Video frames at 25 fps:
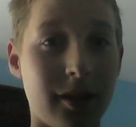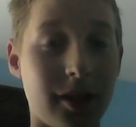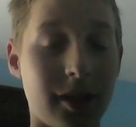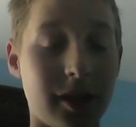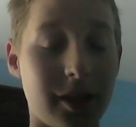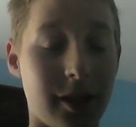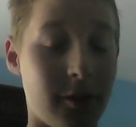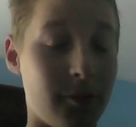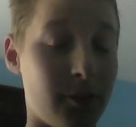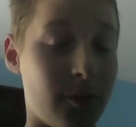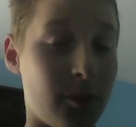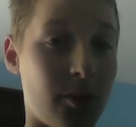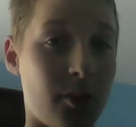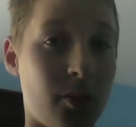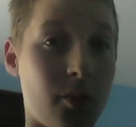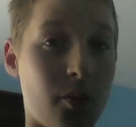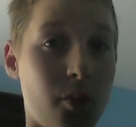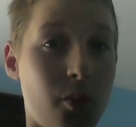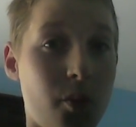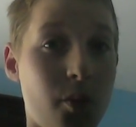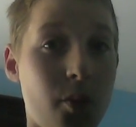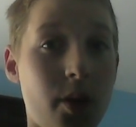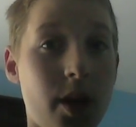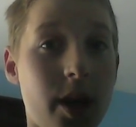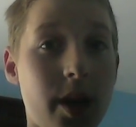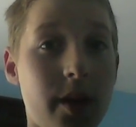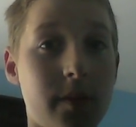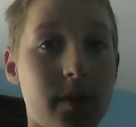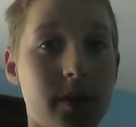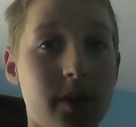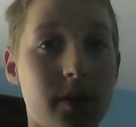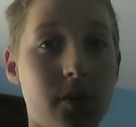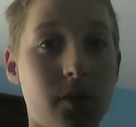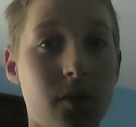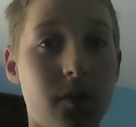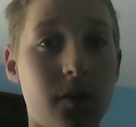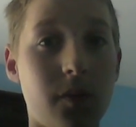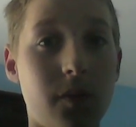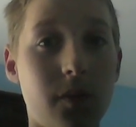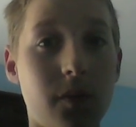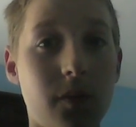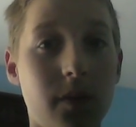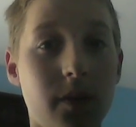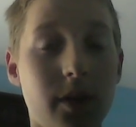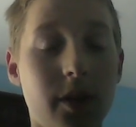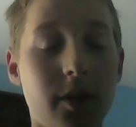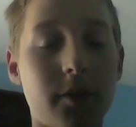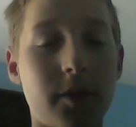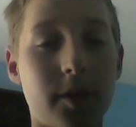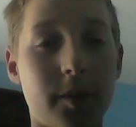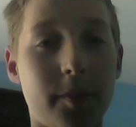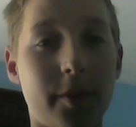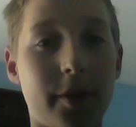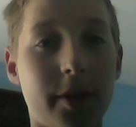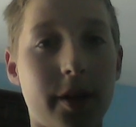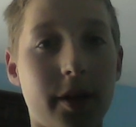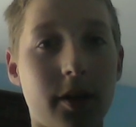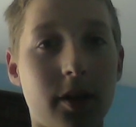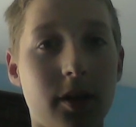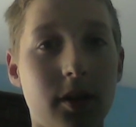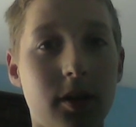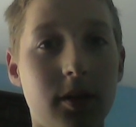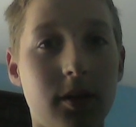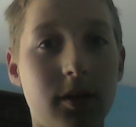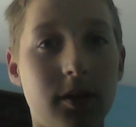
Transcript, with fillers: Because that way, way, that would be pretty good.